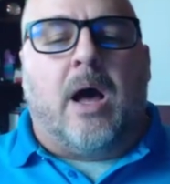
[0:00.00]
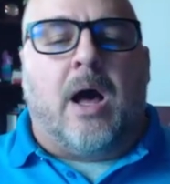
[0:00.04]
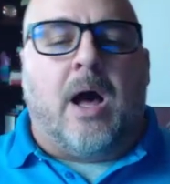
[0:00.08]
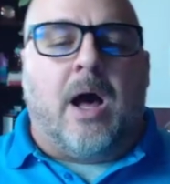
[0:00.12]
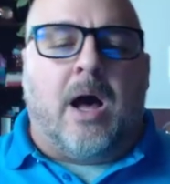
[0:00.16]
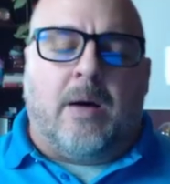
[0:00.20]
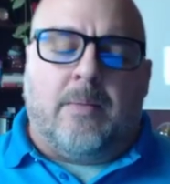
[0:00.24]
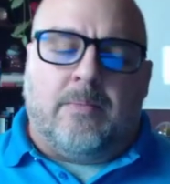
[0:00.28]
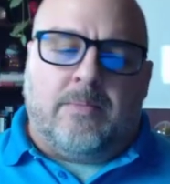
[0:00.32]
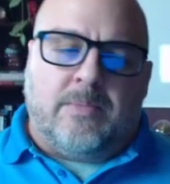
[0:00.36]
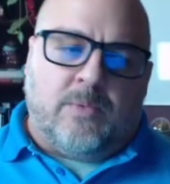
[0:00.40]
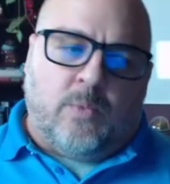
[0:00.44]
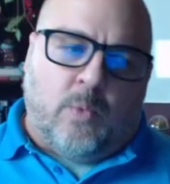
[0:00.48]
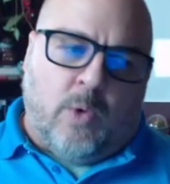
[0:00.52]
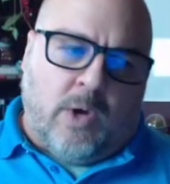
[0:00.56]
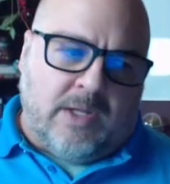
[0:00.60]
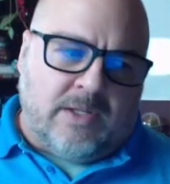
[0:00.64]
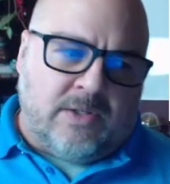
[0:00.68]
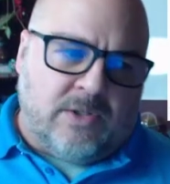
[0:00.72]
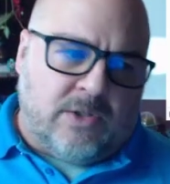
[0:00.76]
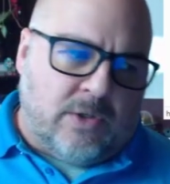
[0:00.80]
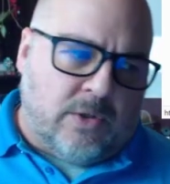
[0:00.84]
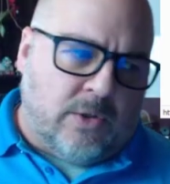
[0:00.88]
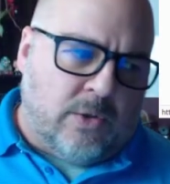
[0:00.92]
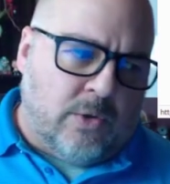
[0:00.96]

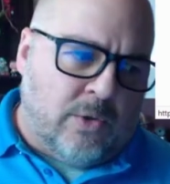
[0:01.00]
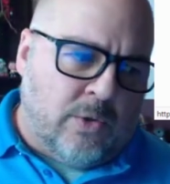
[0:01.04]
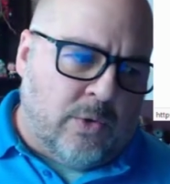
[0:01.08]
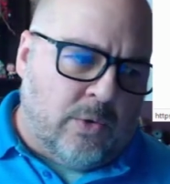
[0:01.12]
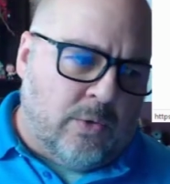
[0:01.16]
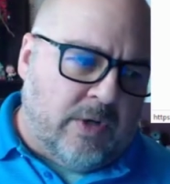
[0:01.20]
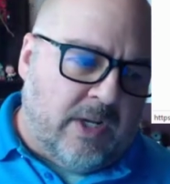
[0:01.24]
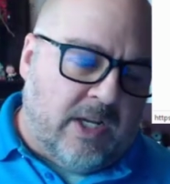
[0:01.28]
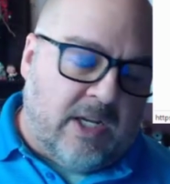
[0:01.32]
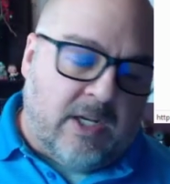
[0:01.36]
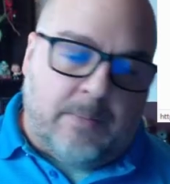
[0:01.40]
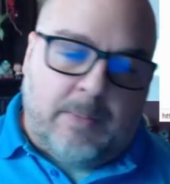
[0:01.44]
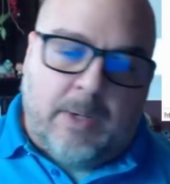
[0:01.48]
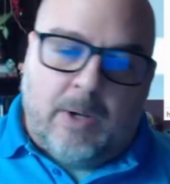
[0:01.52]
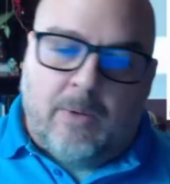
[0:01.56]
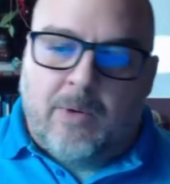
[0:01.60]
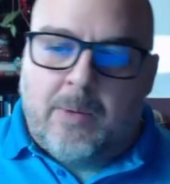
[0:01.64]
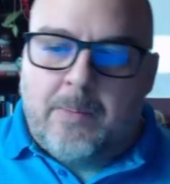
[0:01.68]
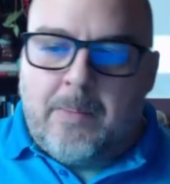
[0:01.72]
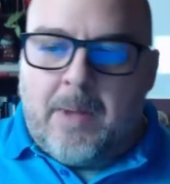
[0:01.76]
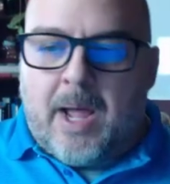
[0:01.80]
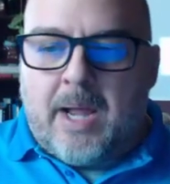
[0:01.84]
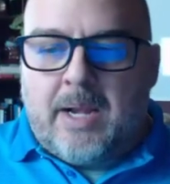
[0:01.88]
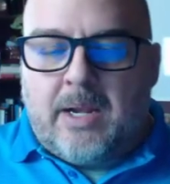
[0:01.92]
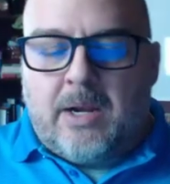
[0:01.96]
Ones who need to be
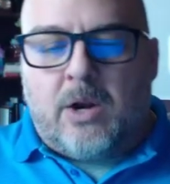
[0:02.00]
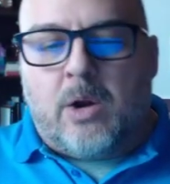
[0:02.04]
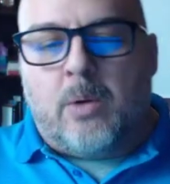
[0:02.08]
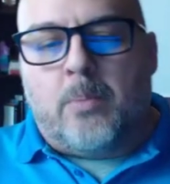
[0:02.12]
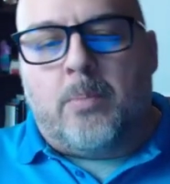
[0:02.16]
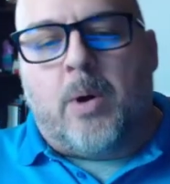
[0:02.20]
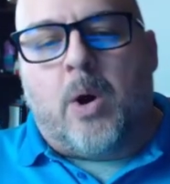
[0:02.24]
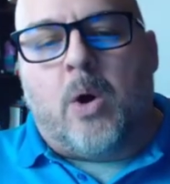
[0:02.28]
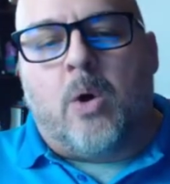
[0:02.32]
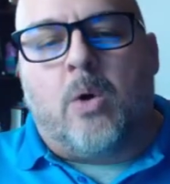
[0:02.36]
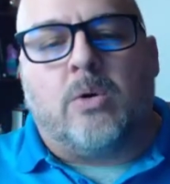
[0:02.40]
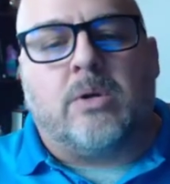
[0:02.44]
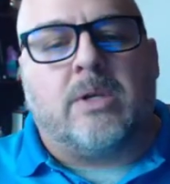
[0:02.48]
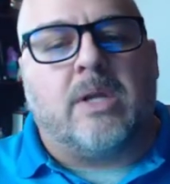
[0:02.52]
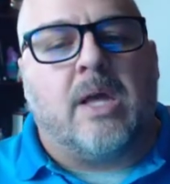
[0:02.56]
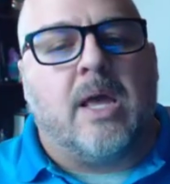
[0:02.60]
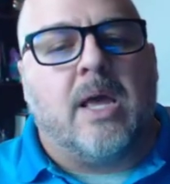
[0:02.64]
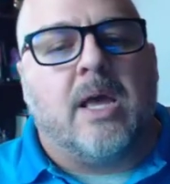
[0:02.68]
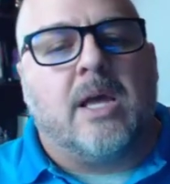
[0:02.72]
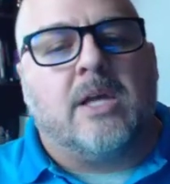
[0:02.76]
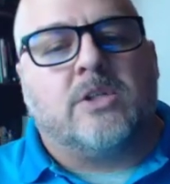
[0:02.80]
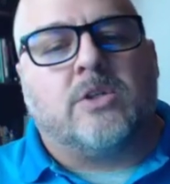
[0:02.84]
reminded or poked.